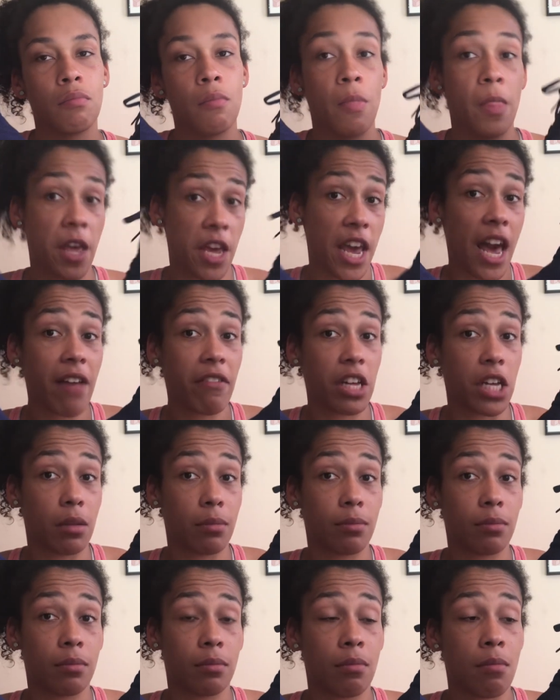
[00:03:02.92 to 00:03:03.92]
And there you have it,
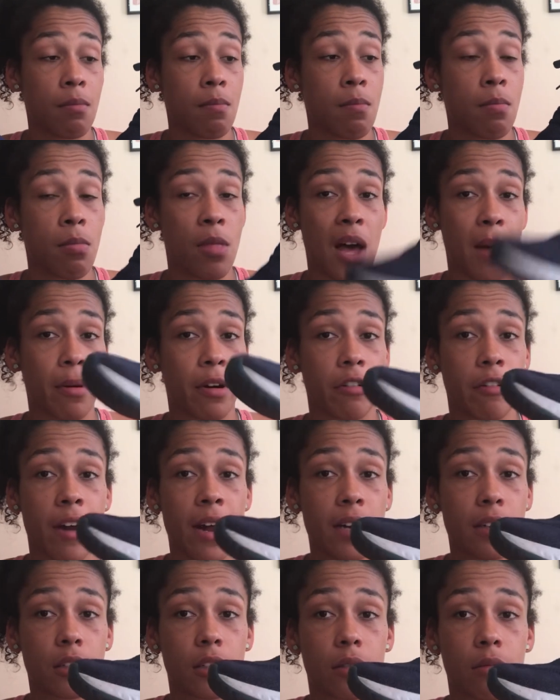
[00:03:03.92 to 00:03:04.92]
the Epic
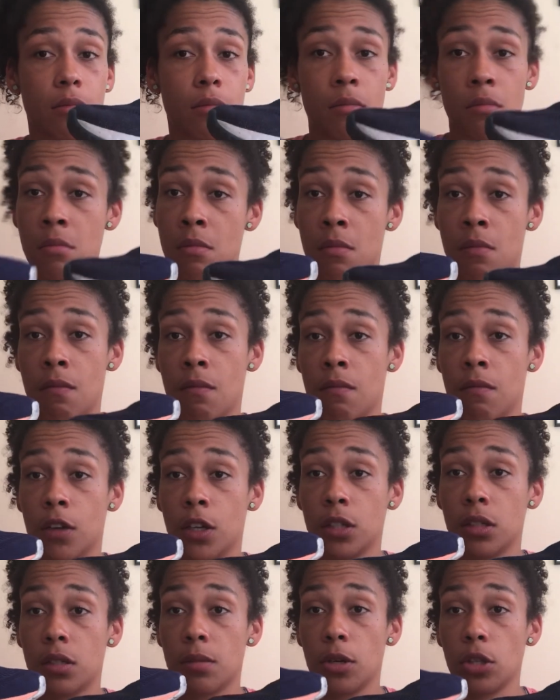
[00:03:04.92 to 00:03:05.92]
React
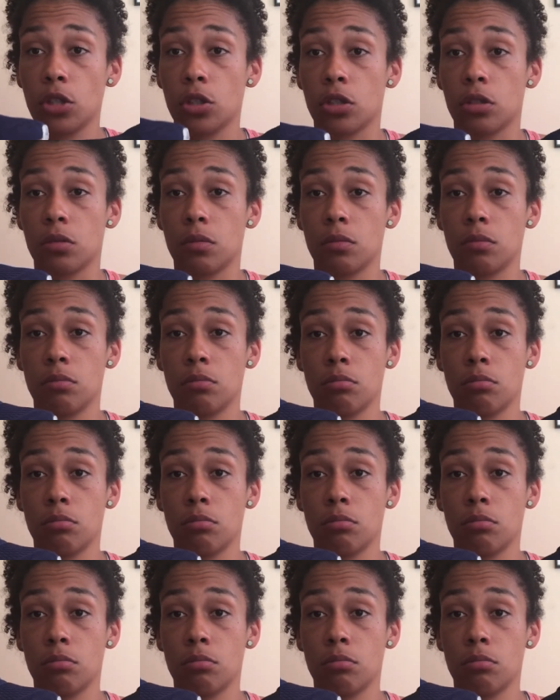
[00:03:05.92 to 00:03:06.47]
versus the Boston.